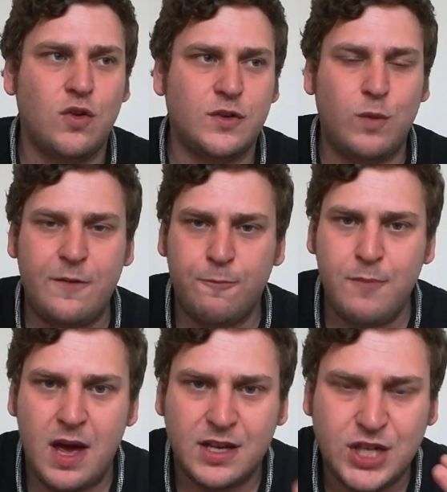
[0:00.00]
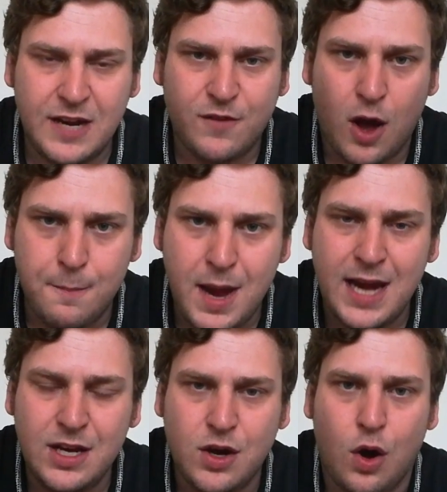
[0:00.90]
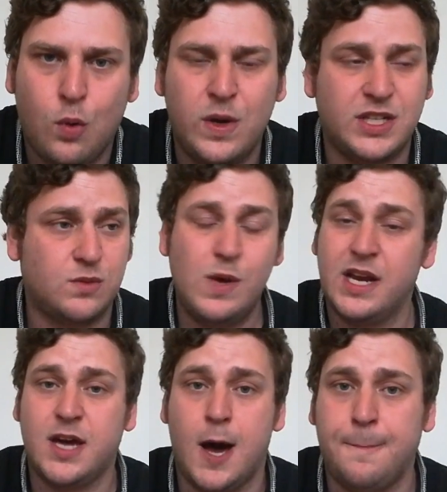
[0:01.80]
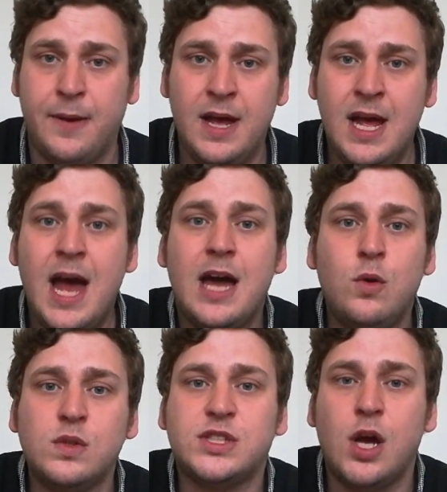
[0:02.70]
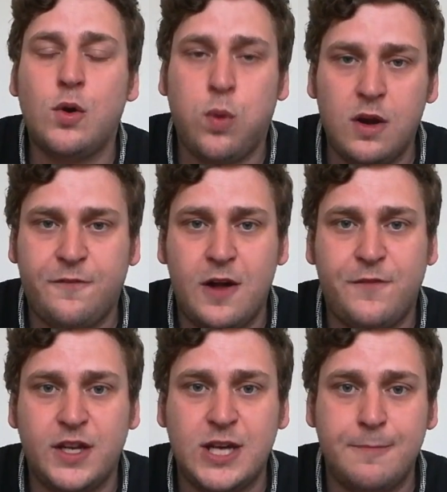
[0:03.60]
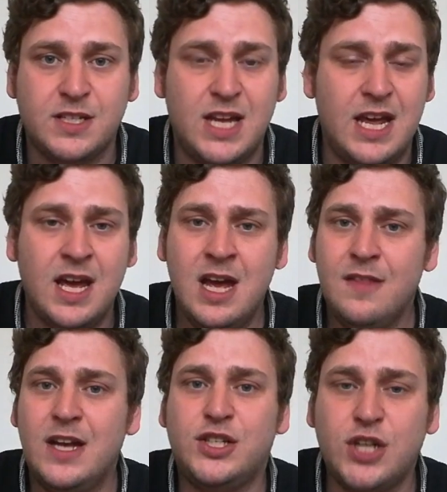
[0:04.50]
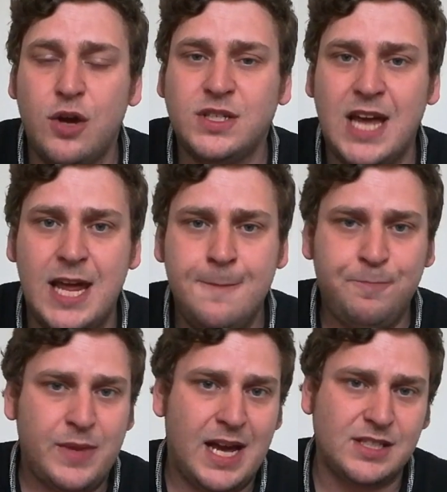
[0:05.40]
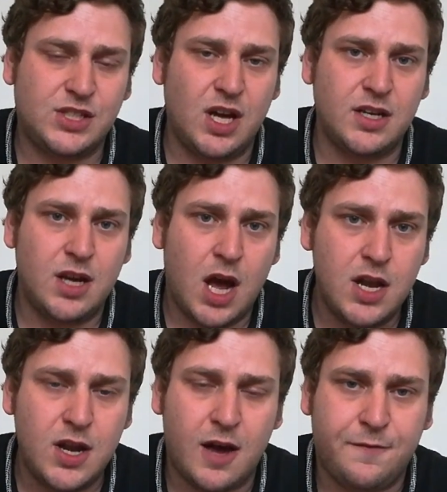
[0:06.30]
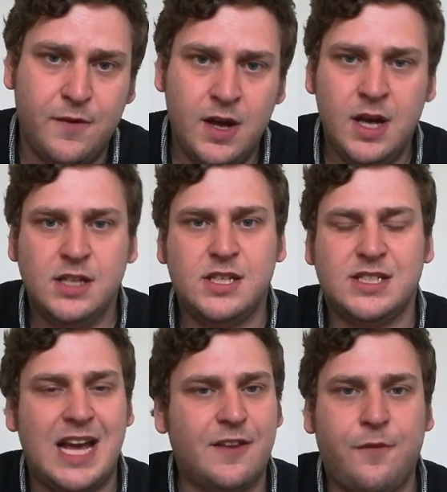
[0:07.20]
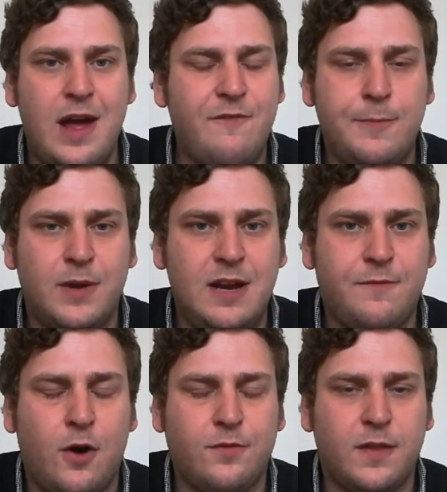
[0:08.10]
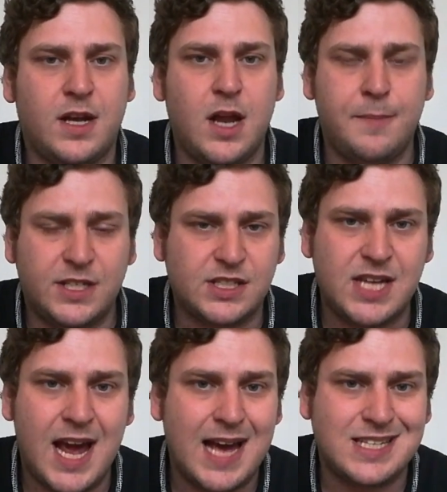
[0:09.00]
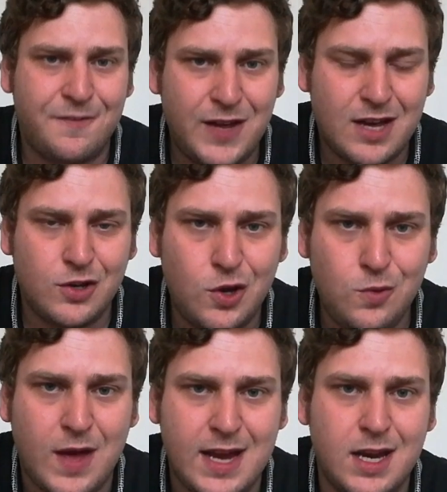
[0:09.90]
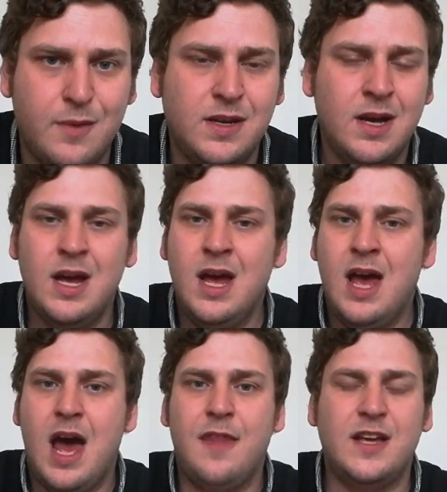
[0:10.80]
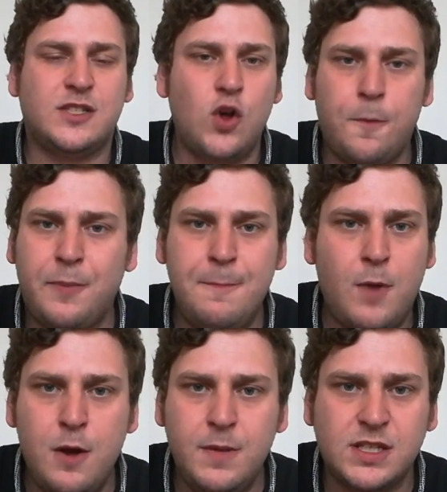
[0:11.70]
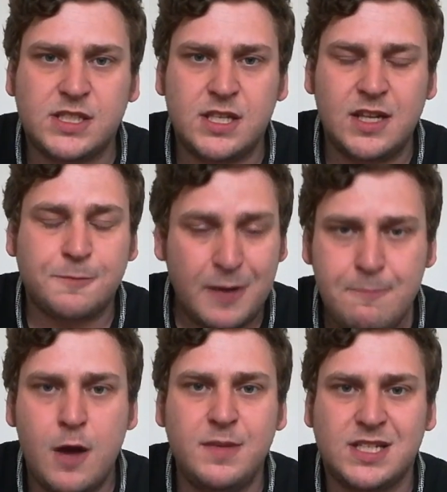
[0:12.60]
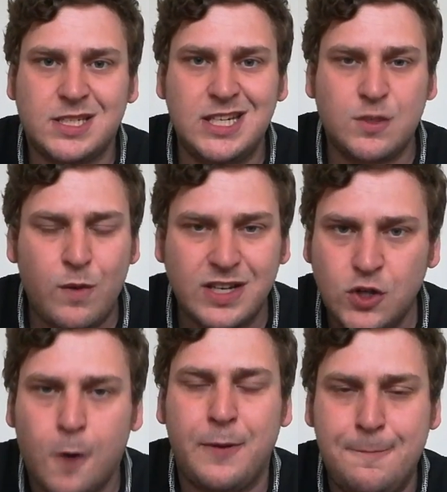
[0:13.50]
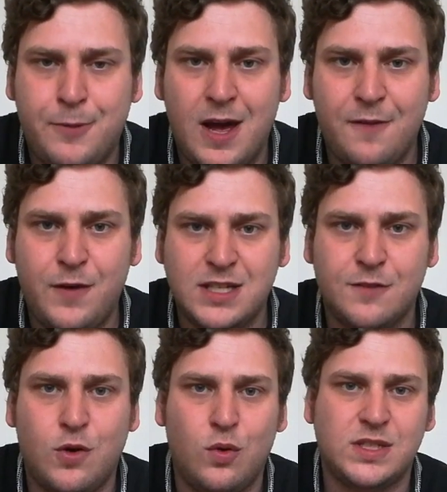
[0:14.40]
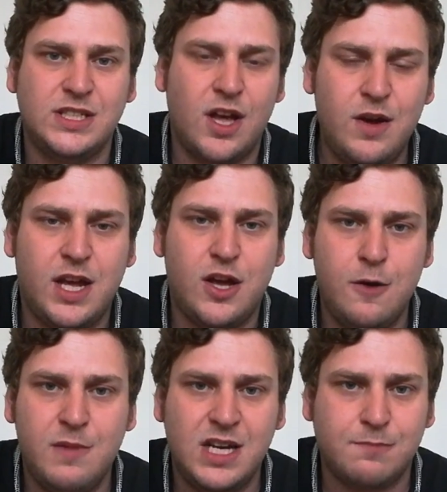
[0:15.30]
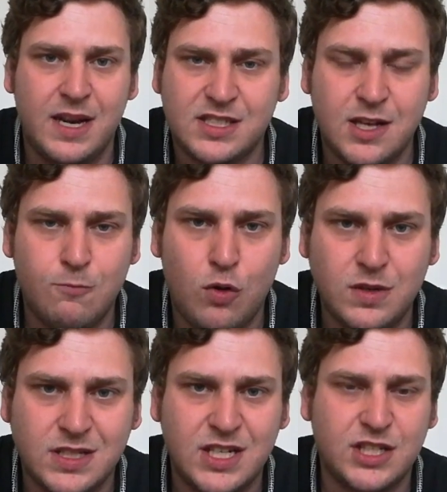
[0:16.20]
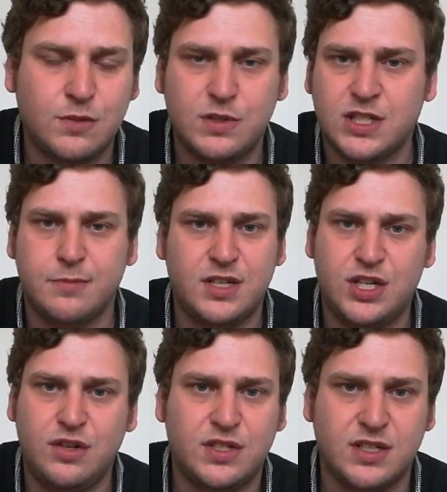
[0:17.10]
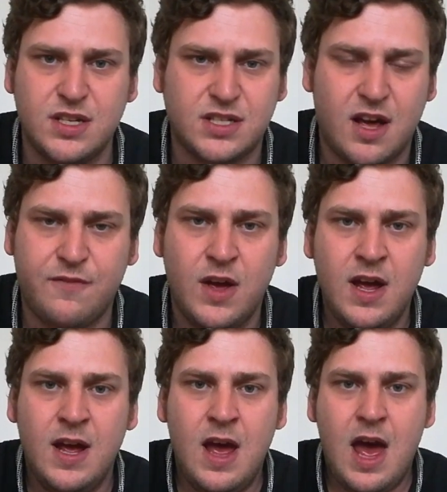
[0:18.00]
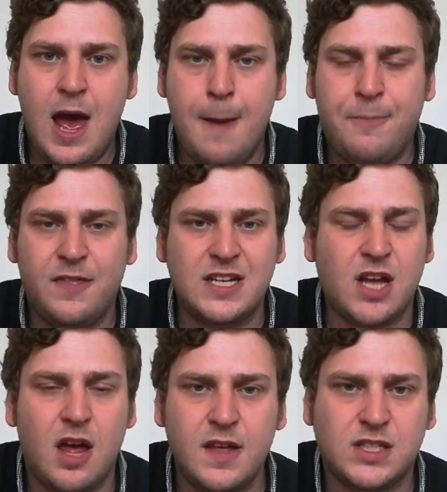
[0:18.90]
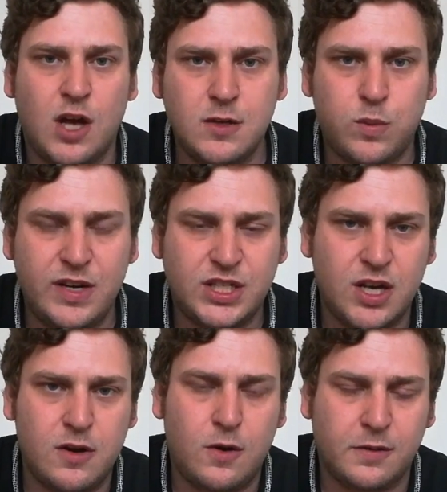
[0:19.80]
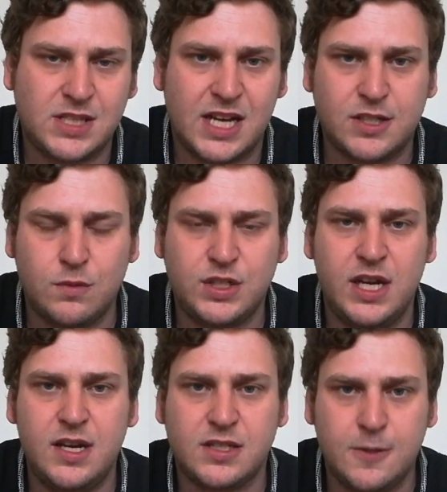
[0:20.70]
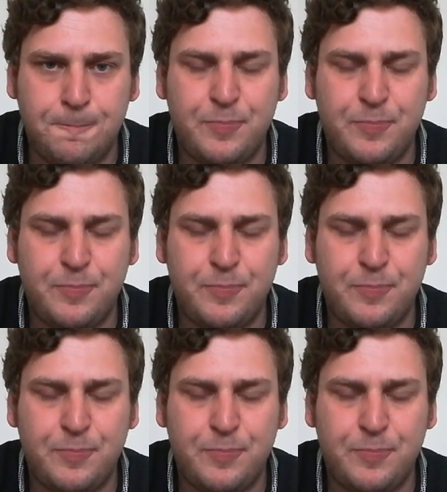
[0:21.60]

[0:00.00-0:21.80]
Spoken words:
as we've achieved our main goal, which is win a cup and also qualify for the Champions League, then Jose has done enough to satisfy everybody involved at the club. He just has, if he can do that, you know. There's been moments this season where he's not been perfect, of course. He's only human. He's made some wrong decisions with substitutions and stuff. But there's other times where he showed a lot of tactical genius and